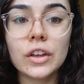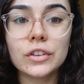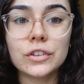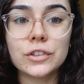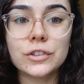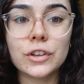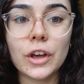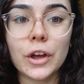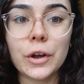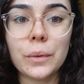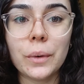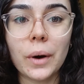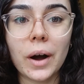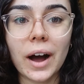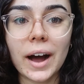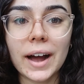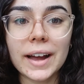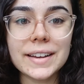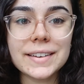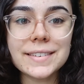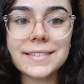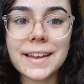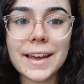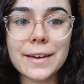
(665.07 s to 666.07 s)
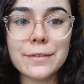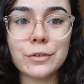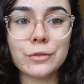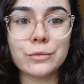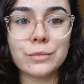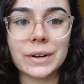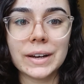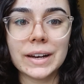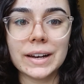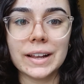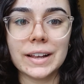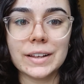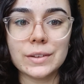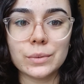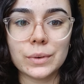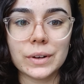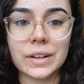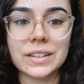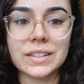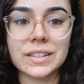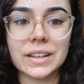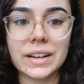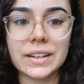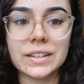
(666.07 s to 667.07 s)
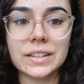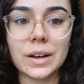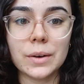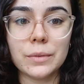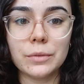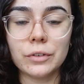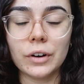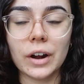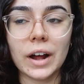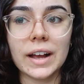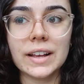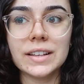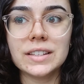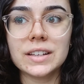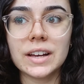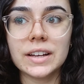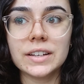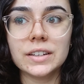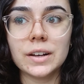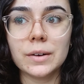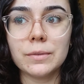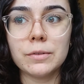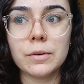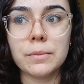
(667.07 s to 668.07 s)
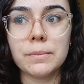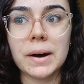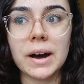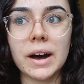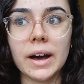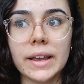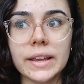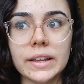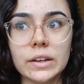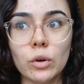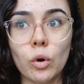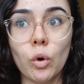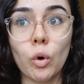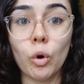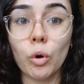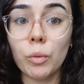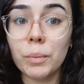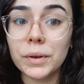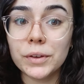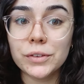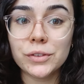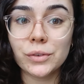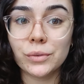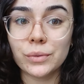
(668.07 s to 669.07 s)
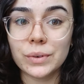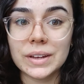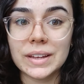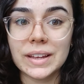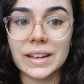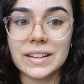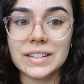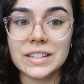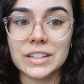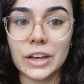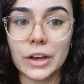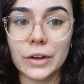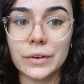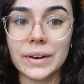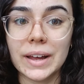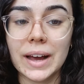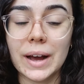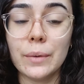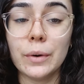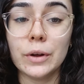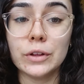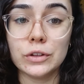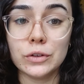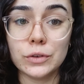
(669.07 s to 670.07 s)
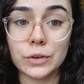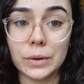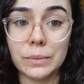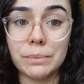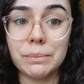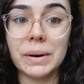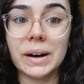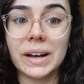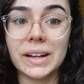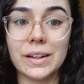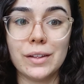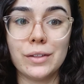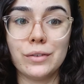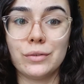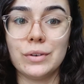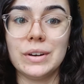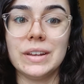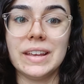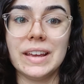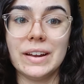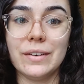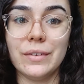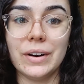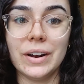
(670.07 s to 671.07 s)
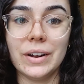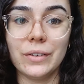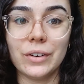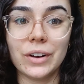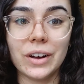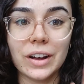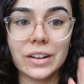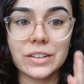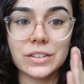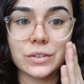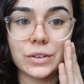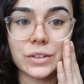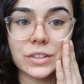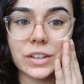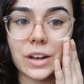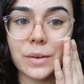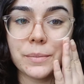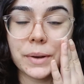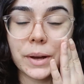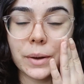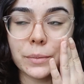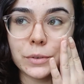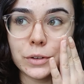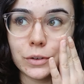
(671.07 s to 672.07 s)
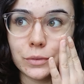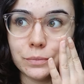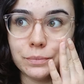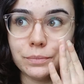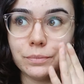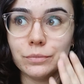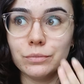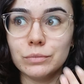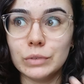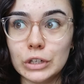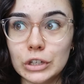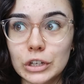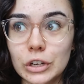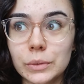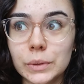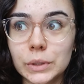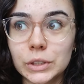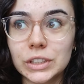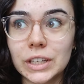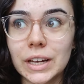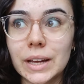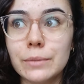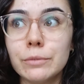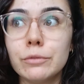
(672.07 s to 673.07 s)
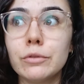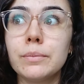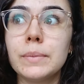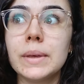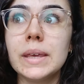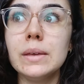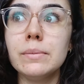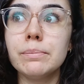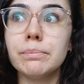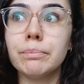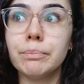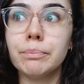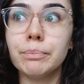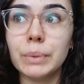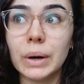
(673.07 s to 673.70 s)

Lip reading: So I never realised when I signed up for it. I signed up for mine almost 3 years ago now, and you can buy a 3-year rail card, so it's coming up to renewal time for me.